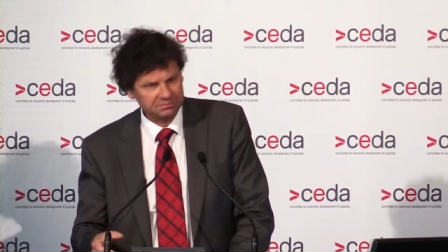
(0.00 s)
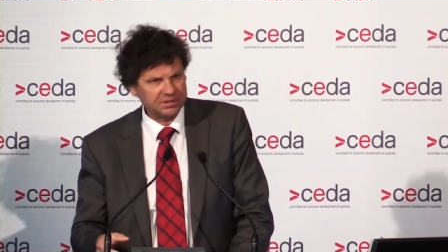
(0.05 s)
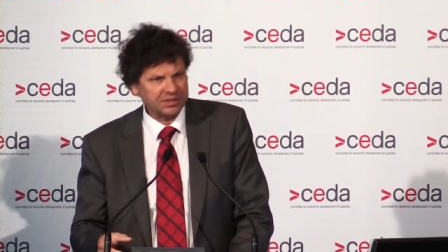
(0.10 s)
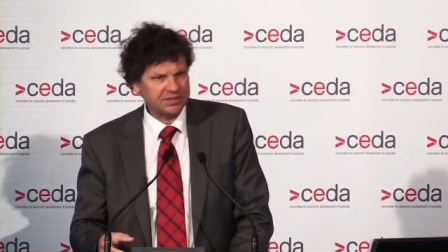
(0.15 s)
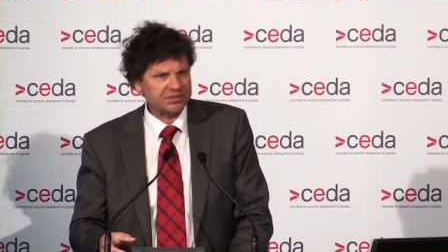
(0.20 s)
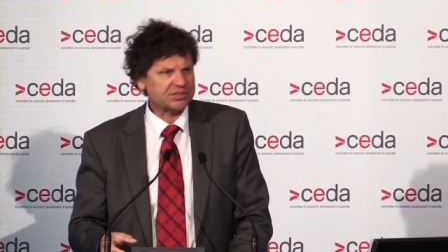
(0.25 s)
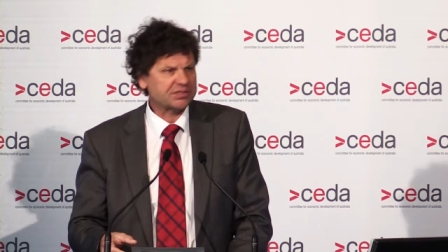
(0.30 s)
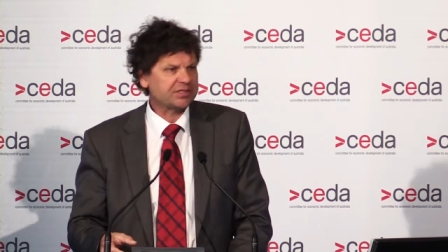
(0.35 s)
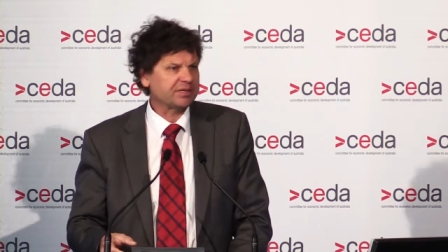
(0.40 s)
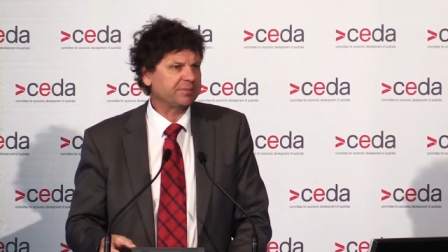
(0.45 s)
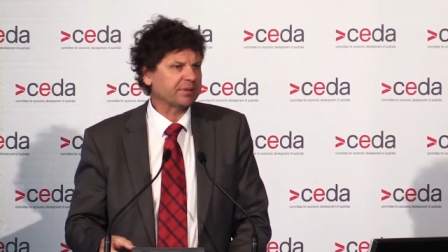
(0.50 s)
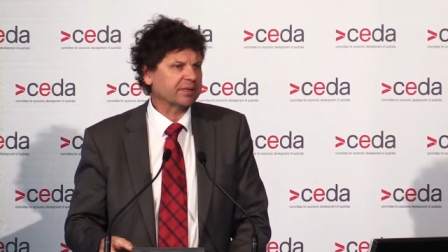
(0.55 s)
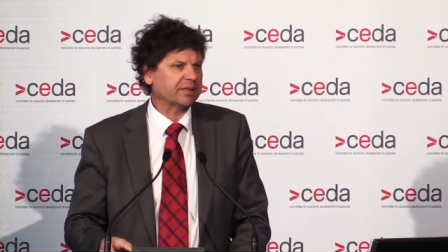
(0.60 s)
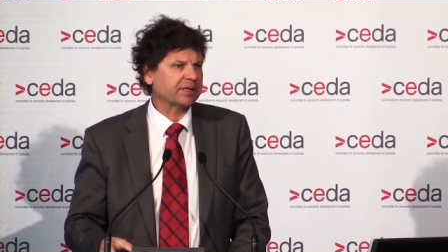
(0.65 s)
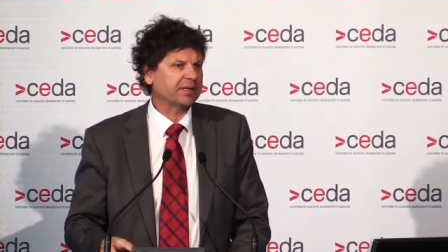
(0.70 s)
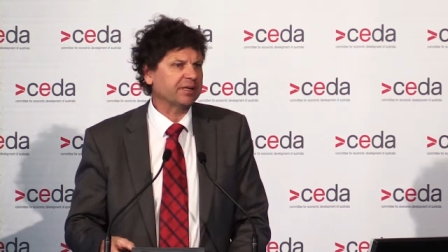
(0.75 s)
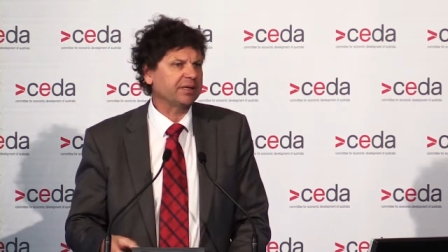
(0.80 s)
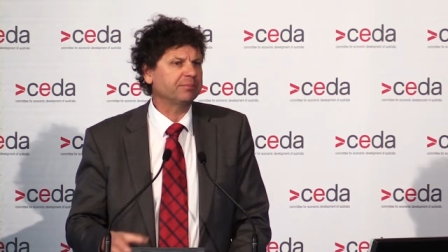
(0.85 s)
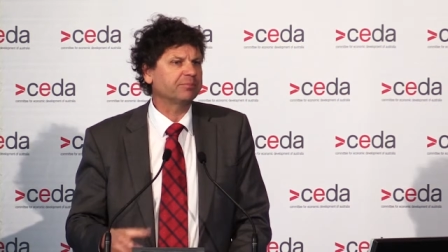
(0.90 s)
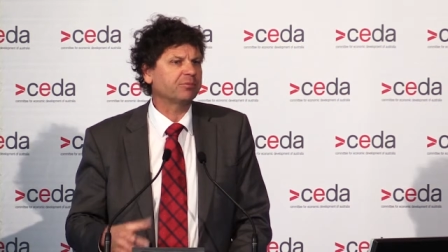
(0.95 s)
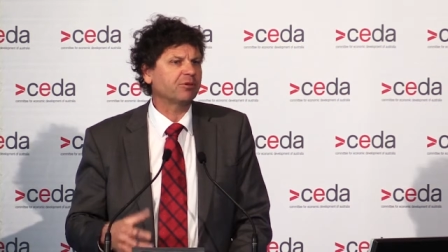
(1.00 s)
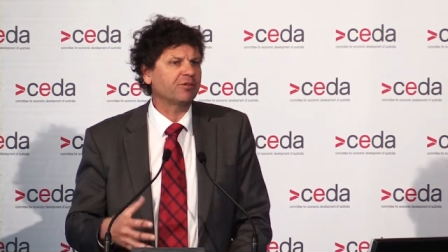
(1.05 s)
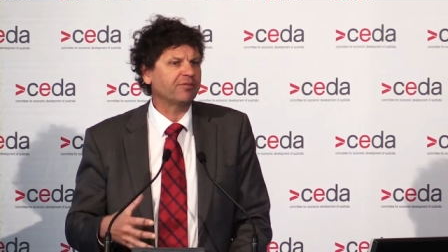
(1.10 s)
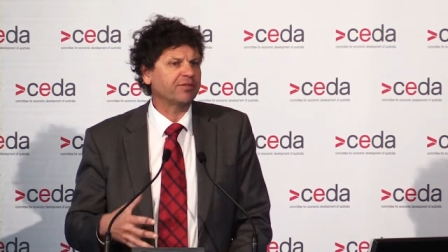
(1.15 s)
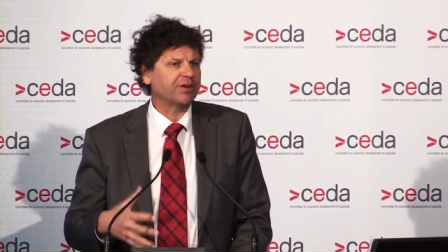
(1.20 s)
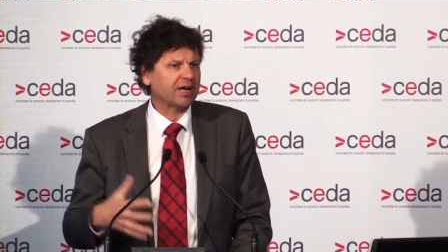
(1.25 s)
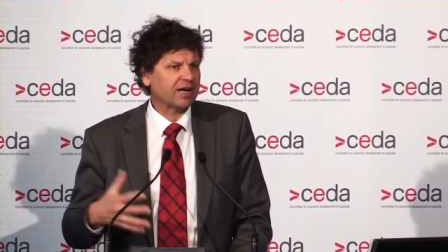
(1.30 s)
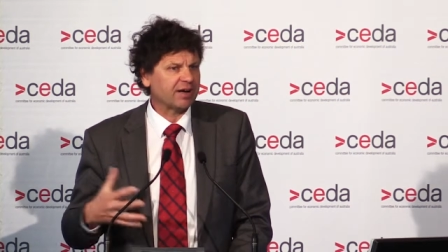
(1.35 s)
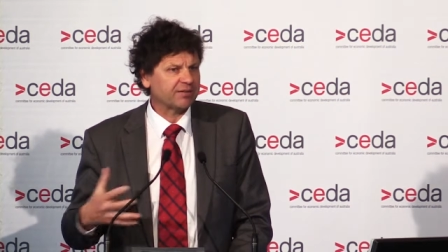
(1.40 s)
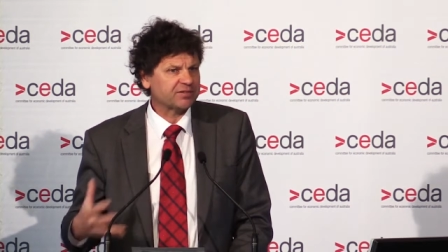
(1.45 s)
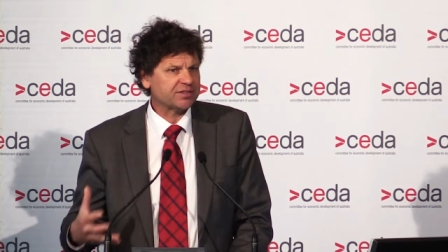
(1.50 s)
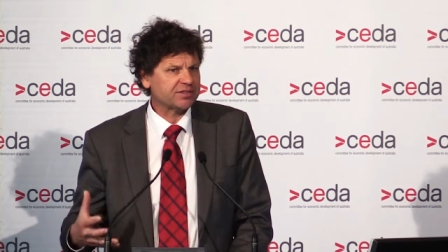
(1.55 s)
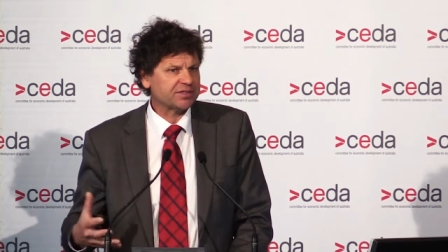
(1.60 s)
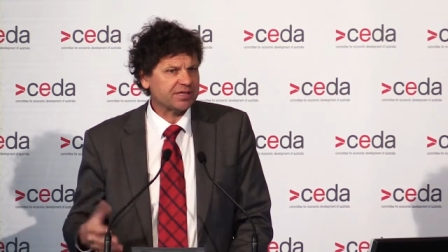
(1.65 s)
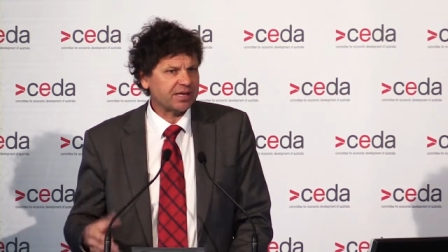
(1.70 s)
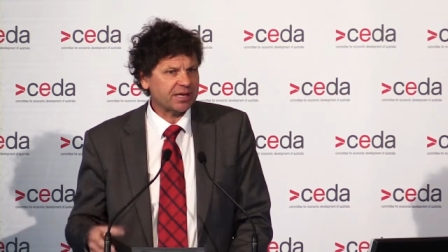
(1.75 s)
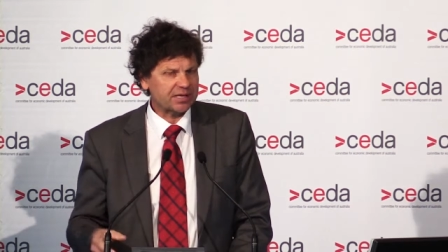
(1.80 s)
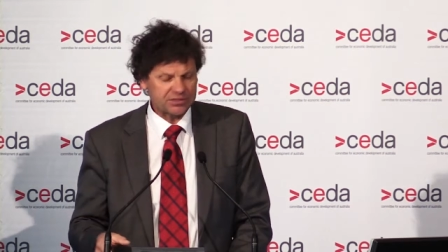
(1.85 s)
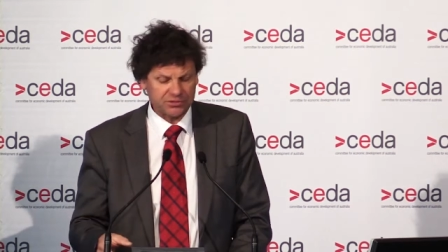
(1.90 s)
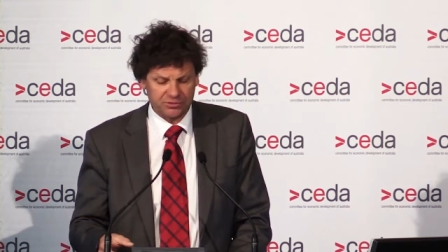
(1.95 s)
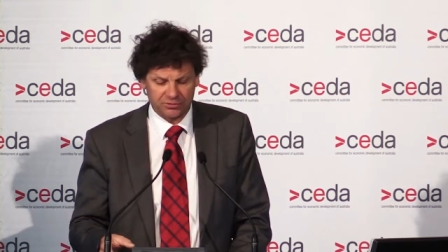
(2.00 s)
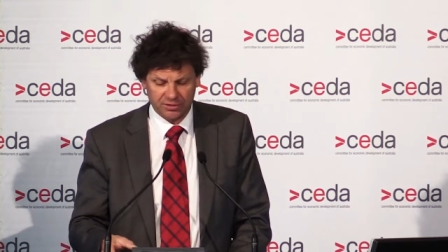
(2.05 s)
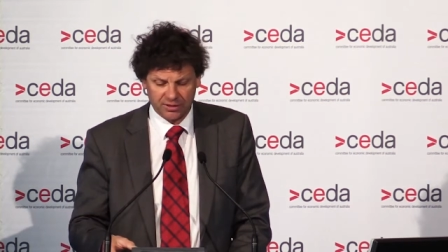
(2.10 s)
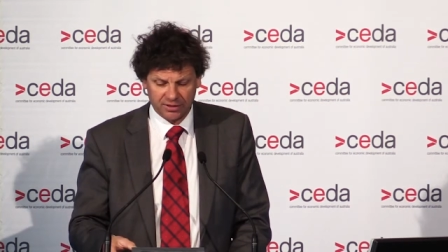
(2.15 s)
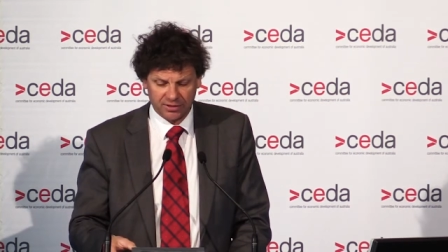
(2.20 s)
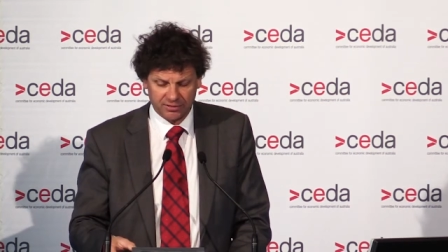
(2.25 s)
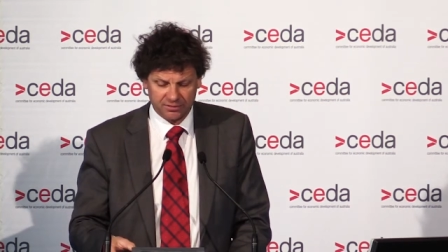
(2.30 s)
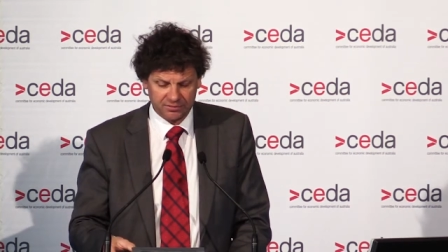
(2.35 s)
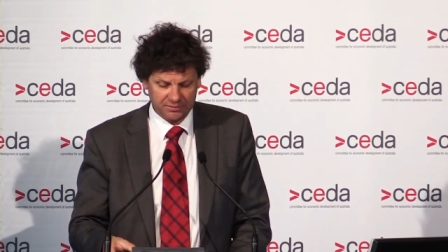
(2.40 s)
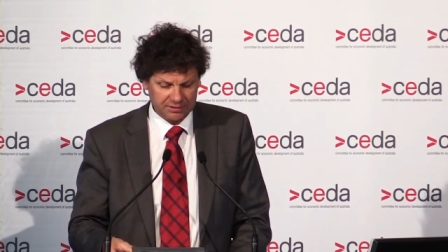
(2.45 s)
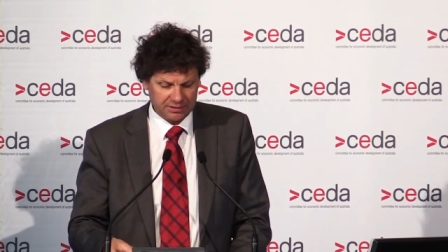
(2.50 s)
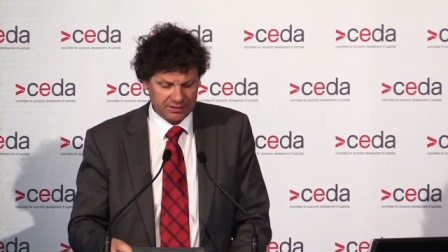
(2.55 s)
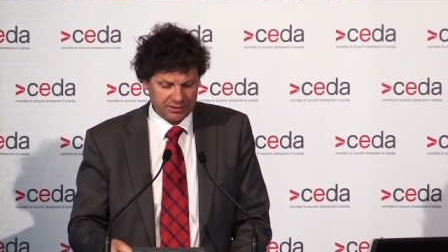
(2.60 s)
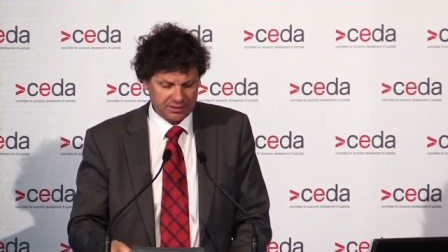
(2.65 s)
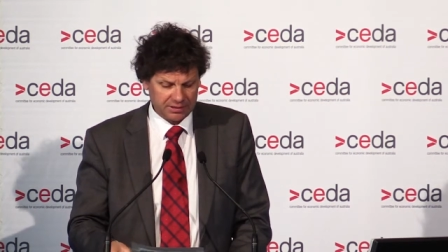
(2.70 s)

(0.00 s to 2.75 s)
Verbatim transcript: It's typically profit after tax, although